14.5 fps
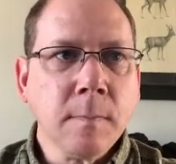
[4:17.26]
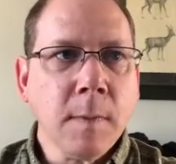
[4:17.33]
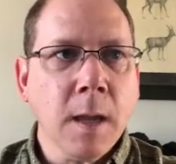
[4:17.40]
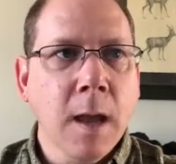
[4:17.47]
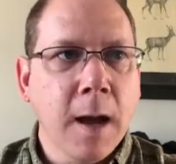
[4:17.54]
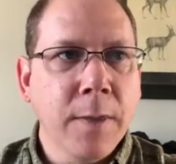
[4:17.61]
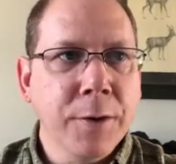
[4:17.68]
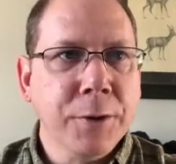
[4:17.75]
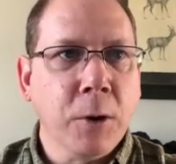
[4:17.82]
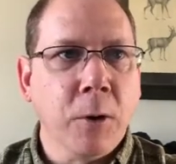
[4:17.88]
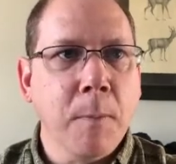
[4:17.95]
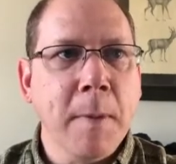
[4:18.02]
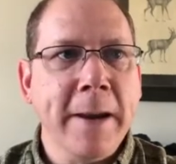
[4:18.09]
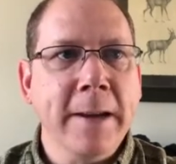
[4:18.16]
The
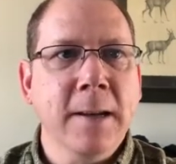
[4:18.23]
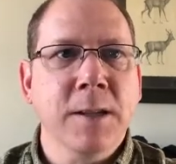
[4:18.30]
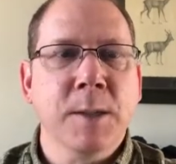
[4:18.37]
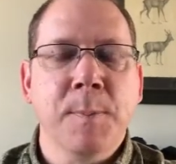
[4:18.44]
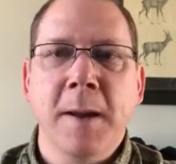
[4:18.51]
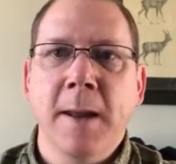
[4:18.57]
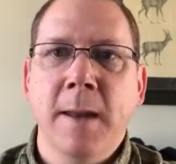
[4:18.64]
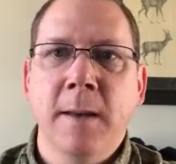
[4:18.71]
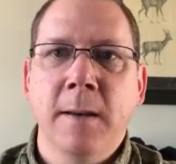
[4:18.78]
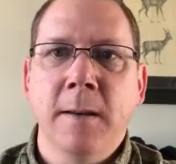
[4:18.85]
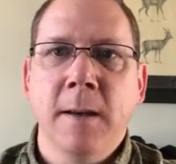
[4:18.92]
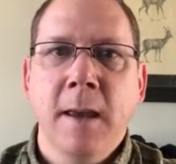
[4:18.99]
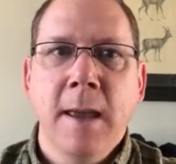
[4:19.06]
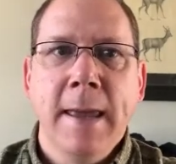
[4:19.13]
total maintenance
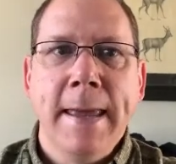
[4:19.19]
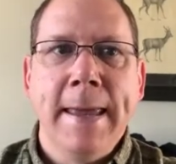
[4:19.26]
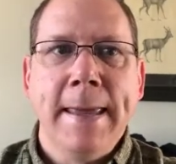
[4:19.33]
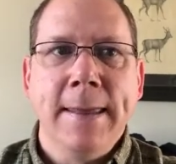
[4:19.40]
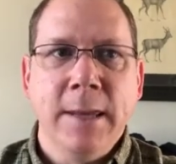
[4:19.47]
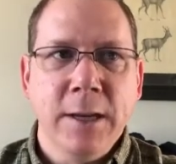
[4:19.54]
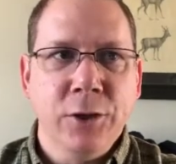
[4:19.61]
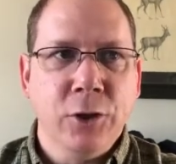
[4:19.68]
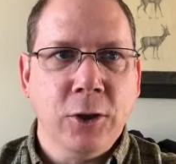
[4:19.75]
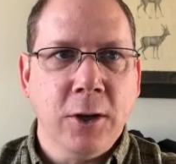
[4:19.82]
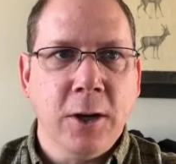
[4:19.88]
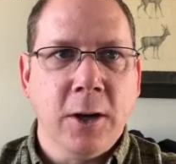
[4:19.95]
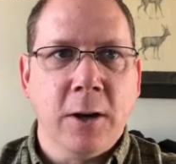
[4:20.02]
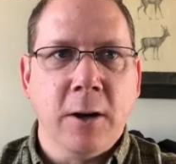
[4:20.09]
spend this
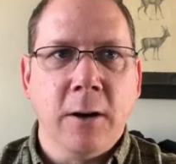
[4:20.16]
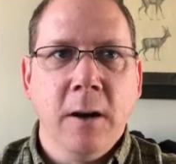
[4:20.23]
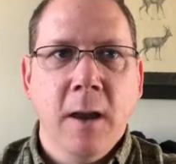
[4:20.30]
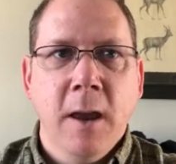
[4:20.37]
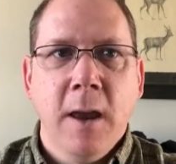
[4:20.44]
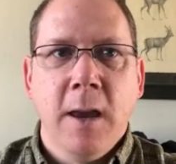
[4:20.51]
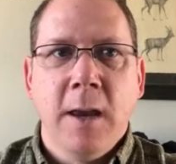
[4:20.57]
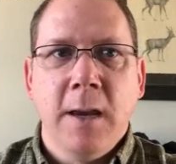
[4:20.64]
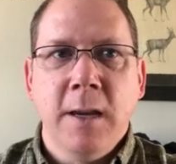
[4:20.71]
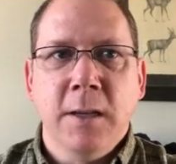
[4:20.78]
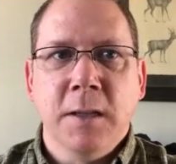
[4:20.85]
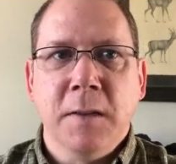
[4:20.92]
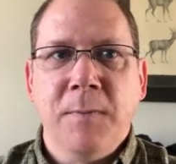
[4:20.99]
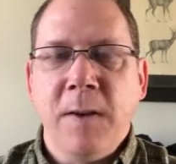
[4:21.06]
year
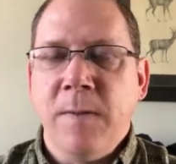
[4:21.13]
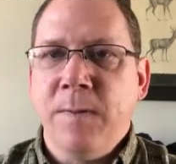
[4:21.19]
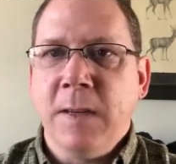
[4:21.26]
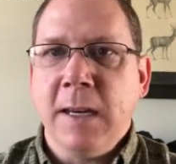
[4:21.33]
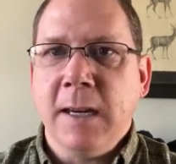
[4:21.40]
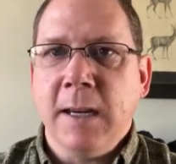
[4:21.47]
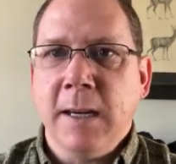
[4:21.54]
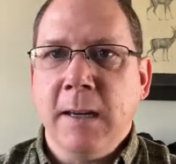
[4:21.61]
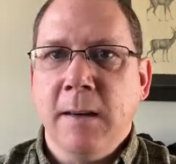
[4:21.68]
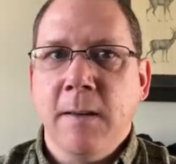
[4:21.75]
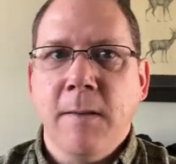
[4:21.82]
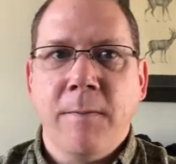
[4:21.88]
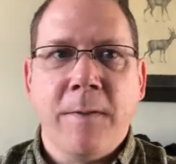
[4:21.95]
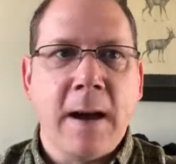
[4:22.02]
is
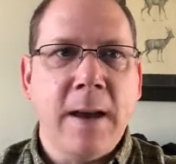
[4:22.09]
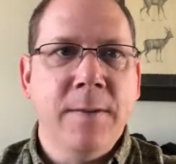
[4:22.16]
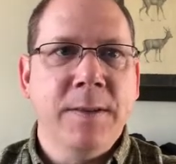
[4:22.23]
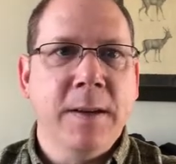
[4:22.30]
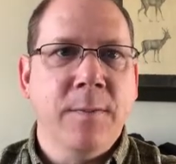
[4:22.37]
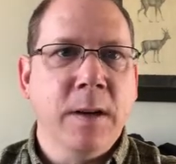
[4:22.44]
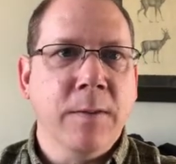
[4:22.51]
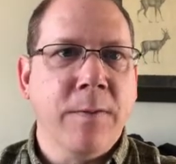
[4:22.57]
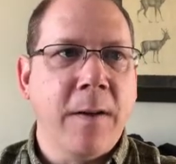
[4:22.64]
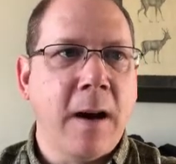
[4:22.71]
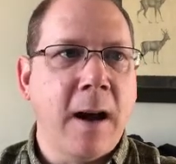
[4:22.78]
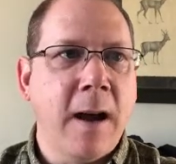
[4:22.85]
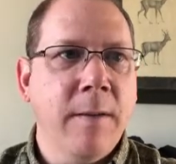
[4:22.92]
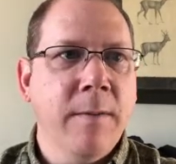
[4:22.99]

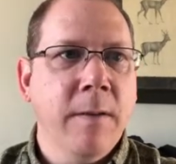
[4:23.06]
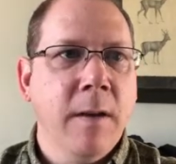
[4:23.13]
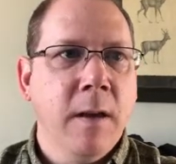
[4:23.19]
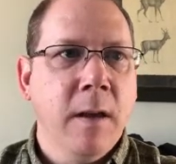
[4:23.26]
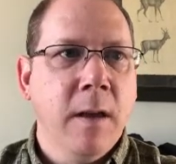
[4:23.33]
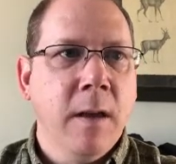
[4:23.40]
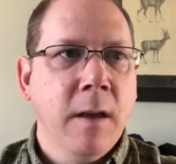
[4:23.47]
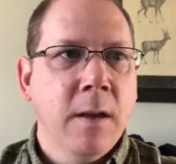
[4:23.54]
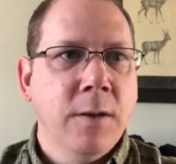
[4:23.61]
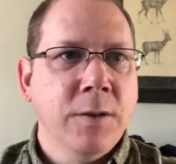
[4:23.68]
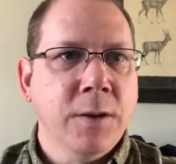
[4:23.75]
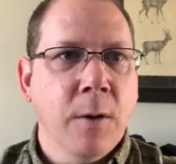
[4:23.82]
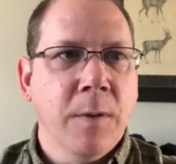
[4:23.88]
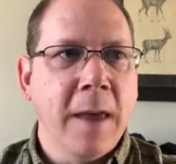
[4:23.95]
$15,575.
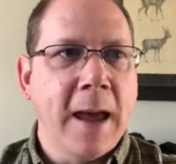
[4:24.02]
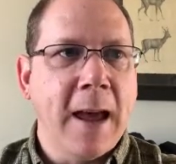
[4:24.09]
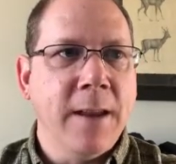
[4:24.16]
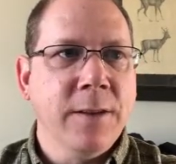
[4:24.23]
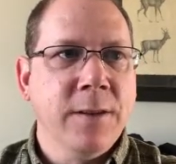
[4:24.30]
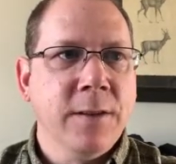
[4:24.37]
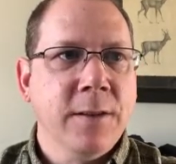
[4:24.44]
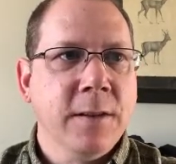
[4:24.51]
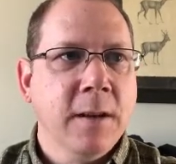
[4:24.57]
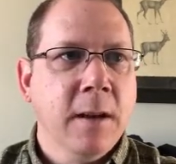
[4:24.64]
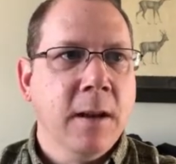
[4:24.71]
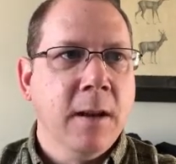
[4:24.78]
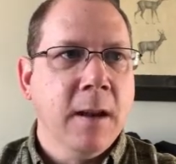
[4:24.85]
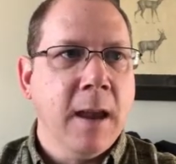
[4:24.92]
So that's
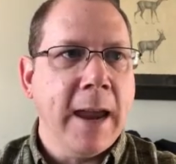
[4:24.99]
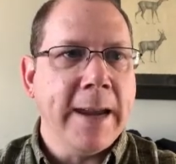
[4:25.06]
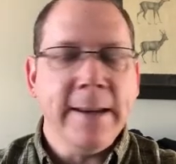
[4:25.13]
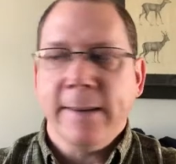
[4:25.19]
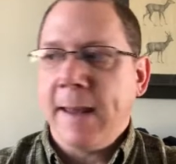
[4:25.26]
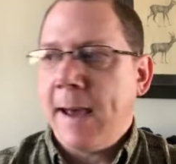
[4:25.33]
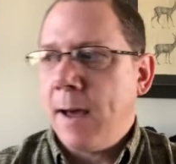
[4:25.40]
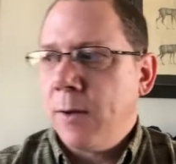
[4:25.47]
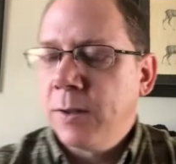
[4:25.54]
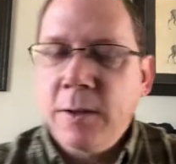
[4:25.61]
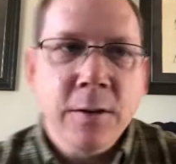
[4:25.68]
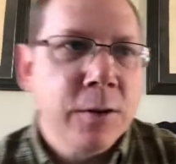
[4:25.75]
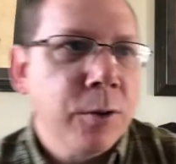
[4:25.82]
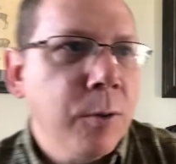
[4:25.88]

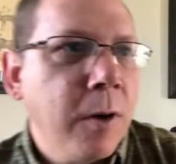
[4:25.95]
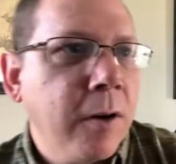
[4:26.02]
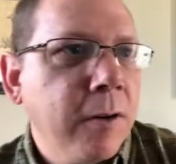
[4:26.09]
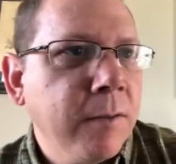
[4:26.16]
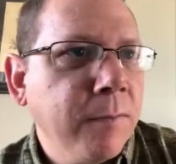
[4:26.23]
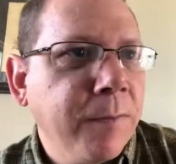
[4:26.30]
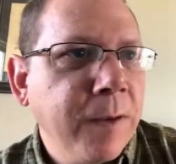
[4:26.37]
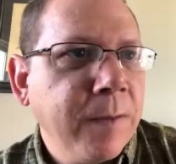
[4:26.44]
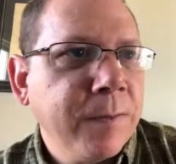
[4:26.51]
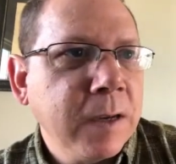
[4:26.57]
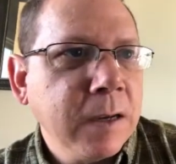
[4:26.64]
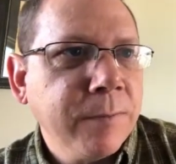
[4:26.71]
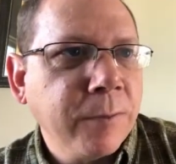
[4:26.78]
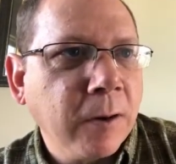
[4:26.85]

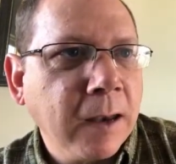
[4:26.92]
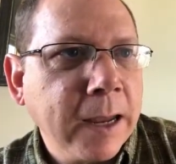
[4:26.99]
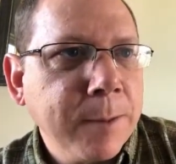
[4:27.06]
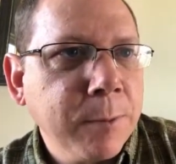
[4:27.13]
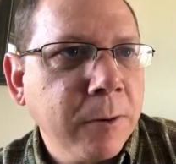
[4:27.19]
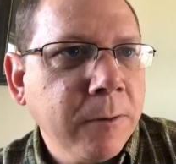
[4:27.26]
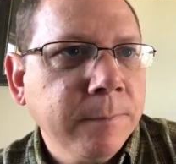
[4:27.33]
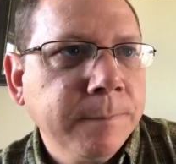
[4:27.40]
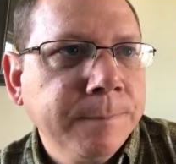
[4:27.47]
$8,250 for labor.